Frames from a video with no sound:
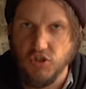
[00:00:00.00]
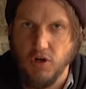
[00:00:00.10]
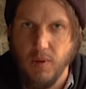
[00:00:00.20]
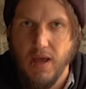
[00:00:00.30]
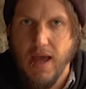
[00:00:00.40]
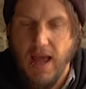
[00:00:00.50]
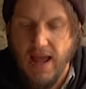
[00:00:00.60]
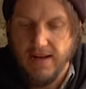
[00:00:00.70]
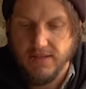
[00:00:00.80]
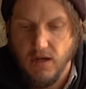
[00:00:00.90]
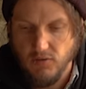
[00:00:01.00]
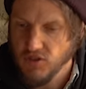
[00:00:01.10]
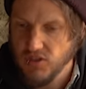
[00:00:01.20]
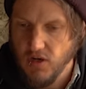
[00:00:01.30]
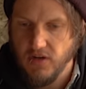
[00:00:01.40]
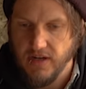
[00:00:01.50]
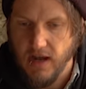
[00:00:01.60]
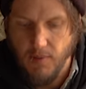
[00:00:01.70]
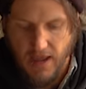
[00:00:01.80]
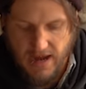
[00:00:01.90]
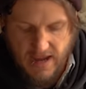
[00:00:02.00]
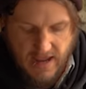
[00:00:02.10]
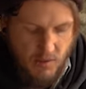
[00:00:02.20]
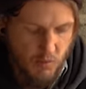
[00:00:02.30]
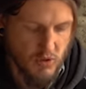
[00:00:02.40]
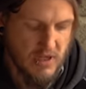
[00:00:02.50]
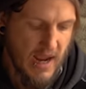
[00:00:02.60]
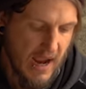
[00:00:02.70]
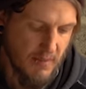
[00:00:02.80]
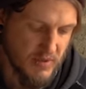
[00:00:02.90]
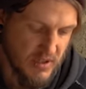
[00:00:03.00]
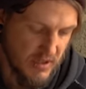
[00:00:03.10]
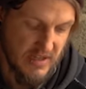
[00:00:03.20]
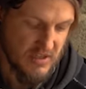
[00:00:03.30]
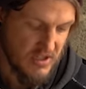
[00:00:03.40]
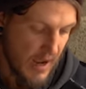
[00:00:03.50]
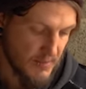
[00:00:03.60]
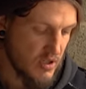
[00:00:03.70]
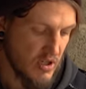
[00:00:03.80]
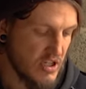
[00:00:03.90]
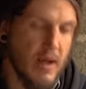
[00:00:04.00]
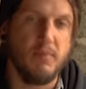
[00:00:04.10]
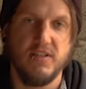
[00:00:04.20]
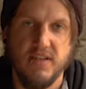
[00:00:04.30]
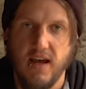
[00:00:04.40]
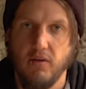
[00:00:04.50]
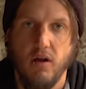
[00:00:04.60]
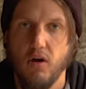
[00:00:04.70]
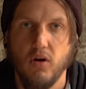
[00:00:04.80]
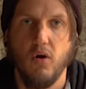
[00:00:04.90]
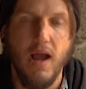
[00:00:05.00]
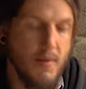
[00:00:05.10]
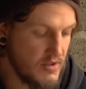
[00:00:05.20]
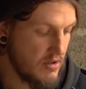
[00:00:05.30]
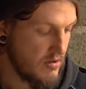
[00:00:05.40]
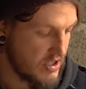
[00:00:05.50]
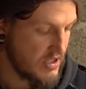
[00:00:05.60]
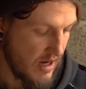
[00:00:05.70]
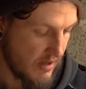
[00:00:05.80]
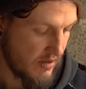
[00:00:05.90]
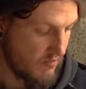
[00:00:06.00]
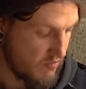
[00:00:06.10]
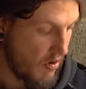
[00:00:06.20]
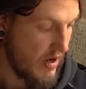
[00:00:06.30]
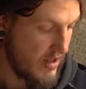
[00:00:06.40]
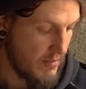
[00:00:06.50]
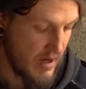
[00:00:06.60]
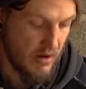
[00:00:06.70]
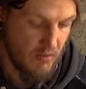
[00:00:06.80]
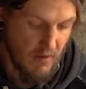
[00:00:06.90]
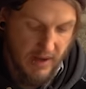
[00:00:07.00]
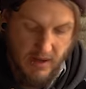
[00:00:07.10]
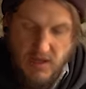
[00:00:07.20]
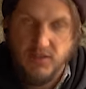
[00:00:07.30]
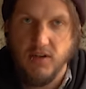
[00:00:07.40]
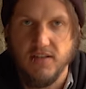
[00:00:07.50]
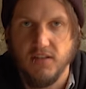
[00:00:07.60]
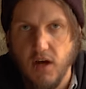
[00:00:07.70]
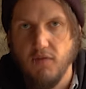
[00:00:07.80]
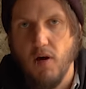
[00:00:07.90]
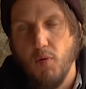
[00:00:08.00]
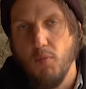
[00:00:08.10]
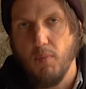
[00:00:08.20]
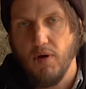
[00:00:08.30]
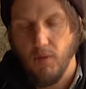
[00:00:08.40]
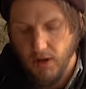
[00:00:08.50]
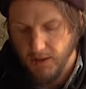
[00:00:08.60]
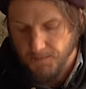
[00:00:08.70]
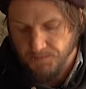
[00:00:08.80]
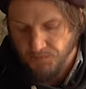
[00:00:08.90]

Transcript: the job and I was just tidying up and it was abs it just absolutely dumped it down. I got absolutely stuck right in the middle of the rain. So I had to cover up all my brickwork.